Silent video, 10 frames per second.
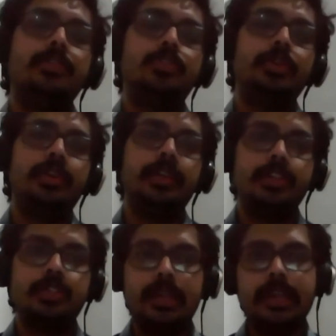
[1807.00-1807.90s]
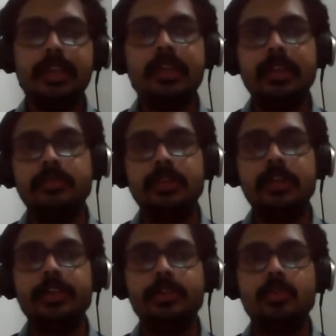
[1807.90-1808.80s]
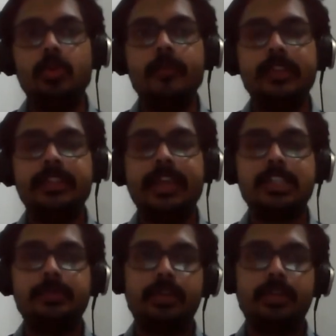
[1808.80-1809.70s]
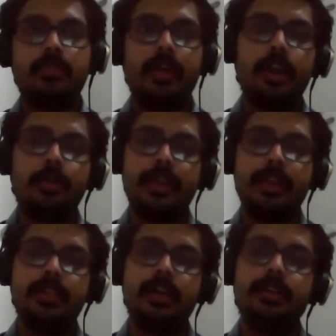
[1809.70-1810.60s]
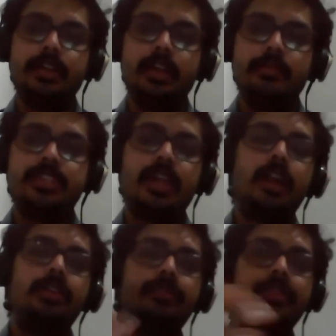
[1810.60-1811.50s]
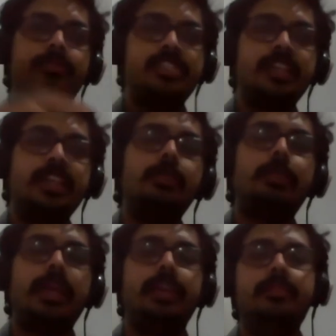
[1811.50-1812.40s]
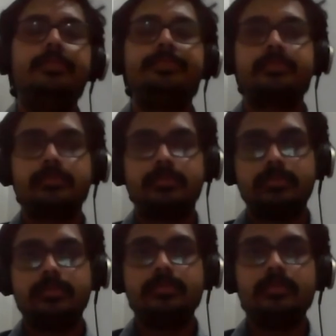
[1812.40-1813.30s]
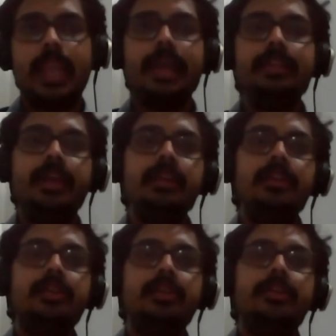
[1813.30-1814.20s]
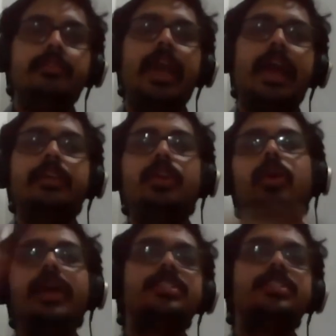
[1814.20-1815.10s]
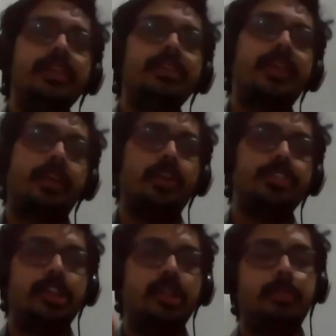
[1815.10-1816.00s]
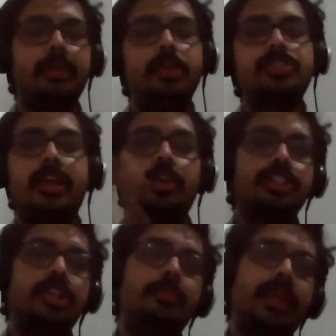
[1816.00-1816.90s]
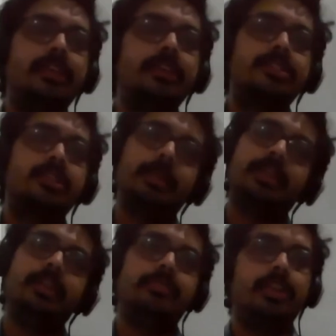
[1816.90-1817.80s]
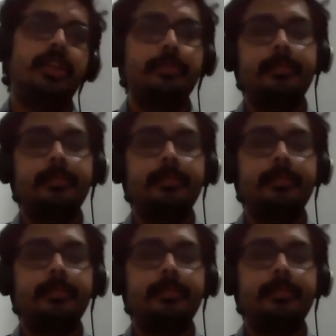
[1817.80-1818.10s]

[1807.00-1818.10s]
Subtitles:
So usually whenever you go with the aspect of Ayurveda, we start up with the physical plane and then we acknowledge the psychological plane, because psychological plane is completely different.